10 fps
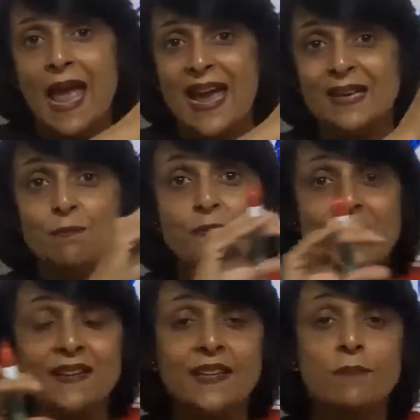and
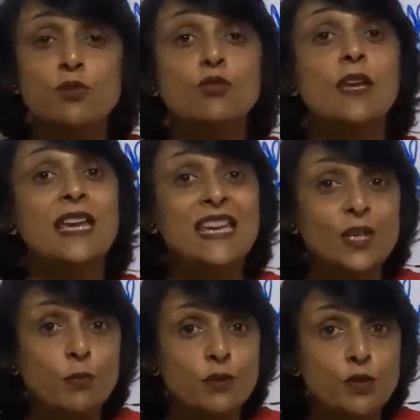bring them to the
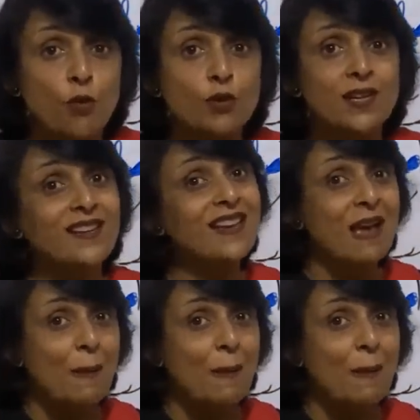equatorial